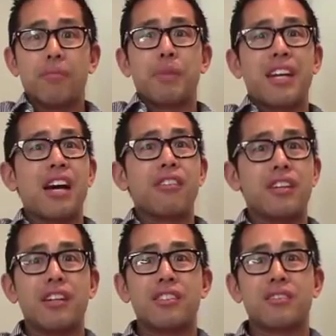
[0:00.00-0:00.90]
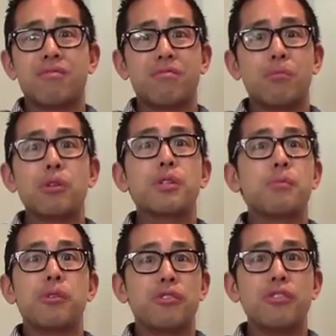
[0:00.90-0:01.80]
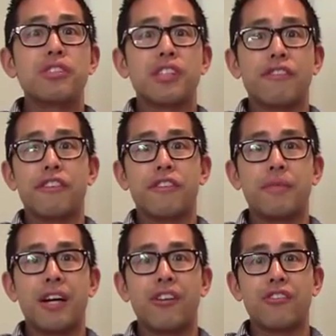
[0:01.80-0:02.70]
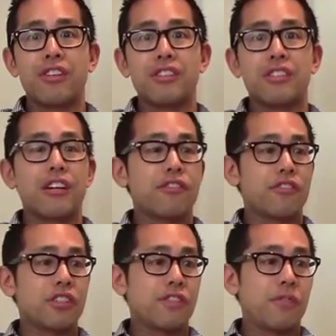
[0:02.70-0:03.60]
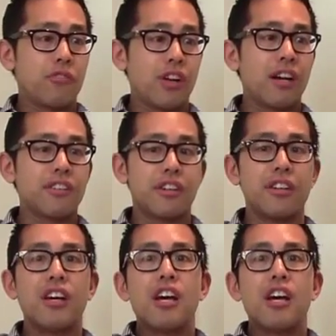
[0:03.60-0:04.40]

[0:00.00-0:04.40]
But nowadays, most people do suffer from allergies, not just from childhood,